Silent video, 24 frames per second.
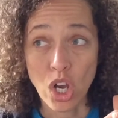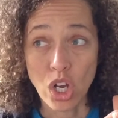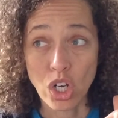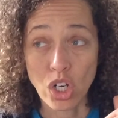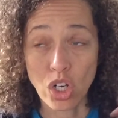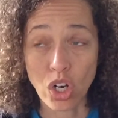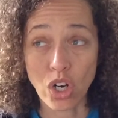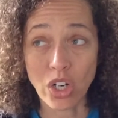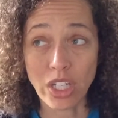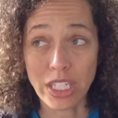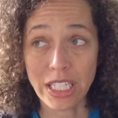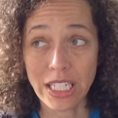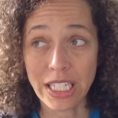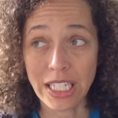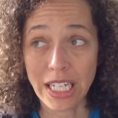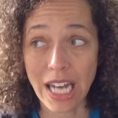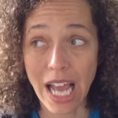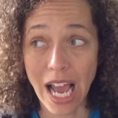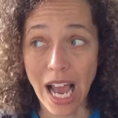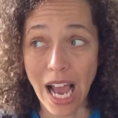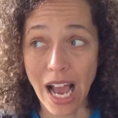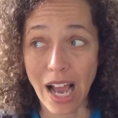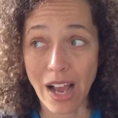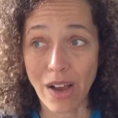wouldn't
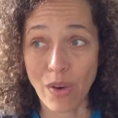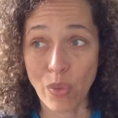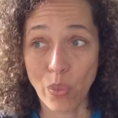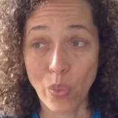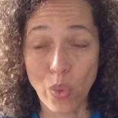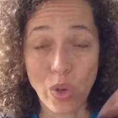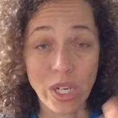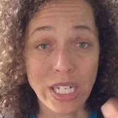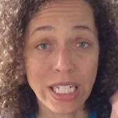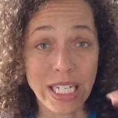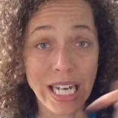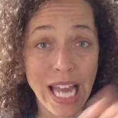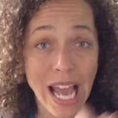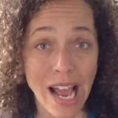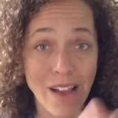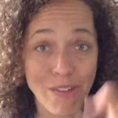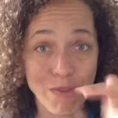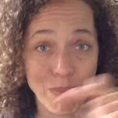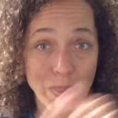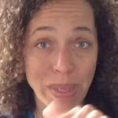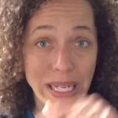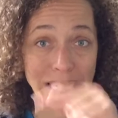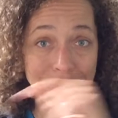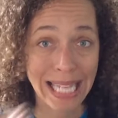
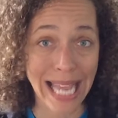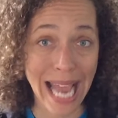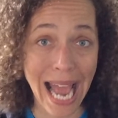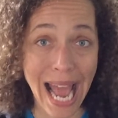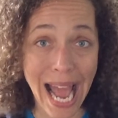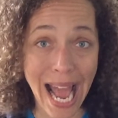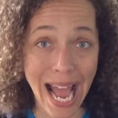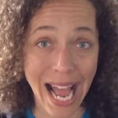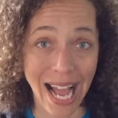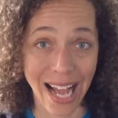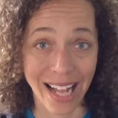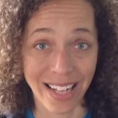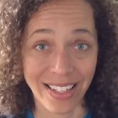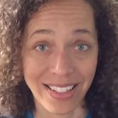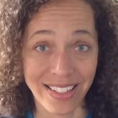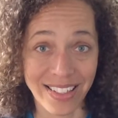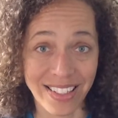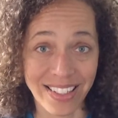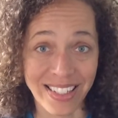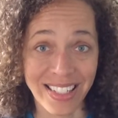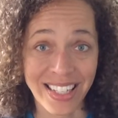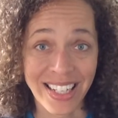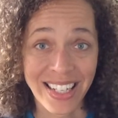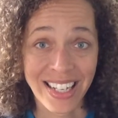have been
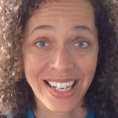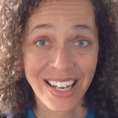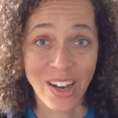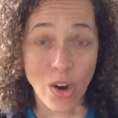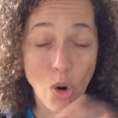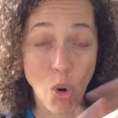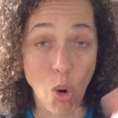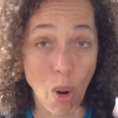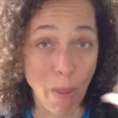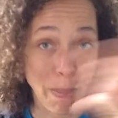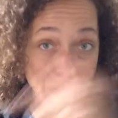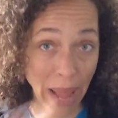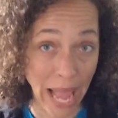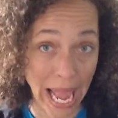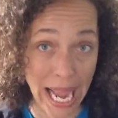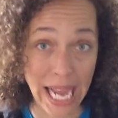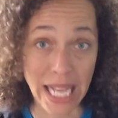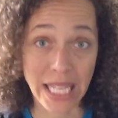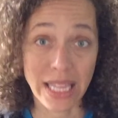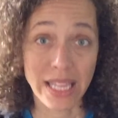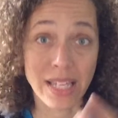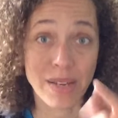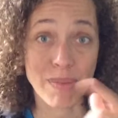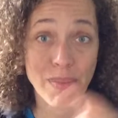cast or
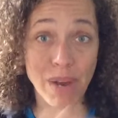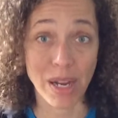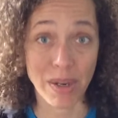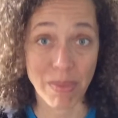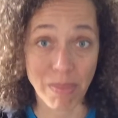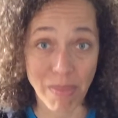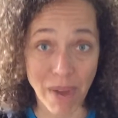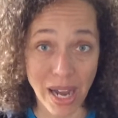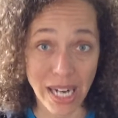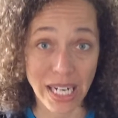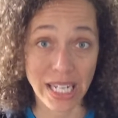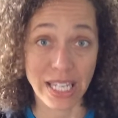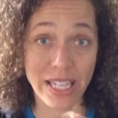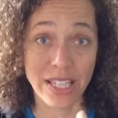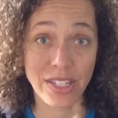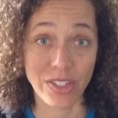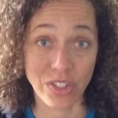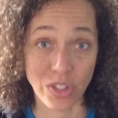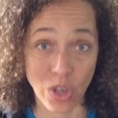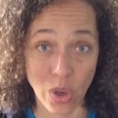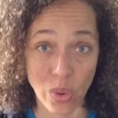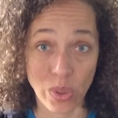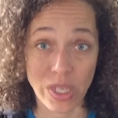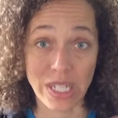paid the amount of money that
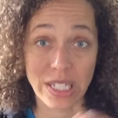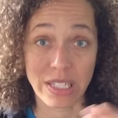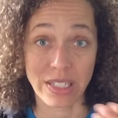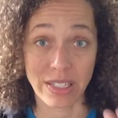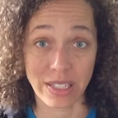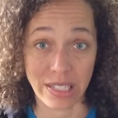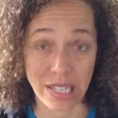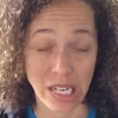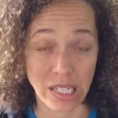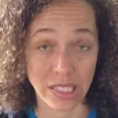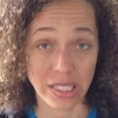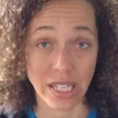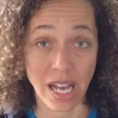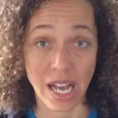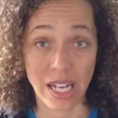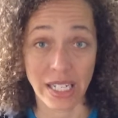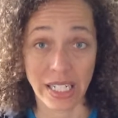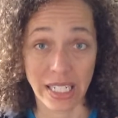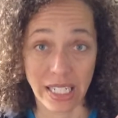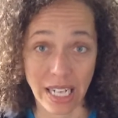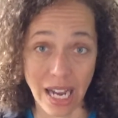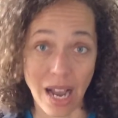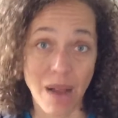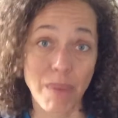Zoe
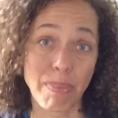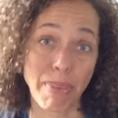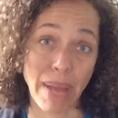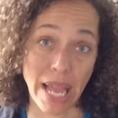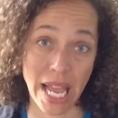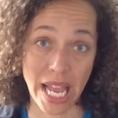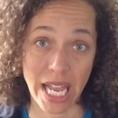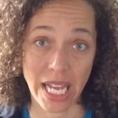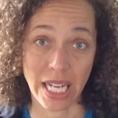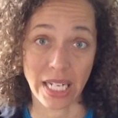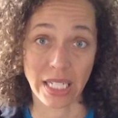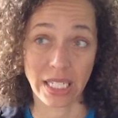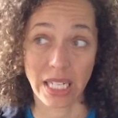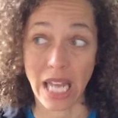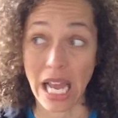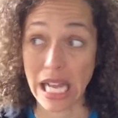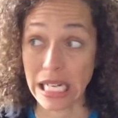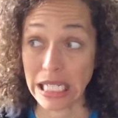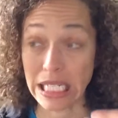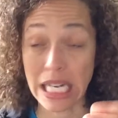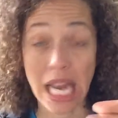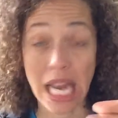Saldana got paid. Like,